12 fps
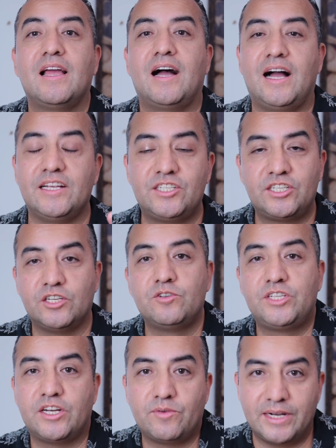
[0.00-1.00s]
I still
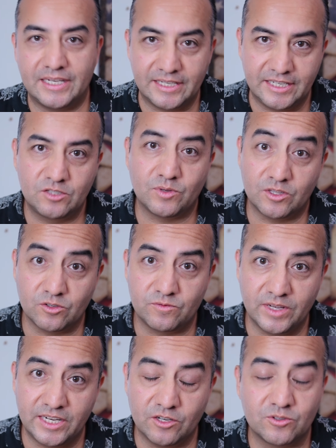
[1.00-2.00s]
generate leads with those
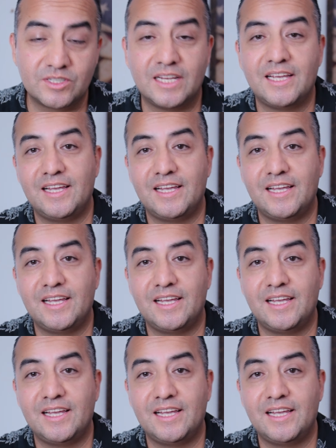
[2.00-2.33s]
videos.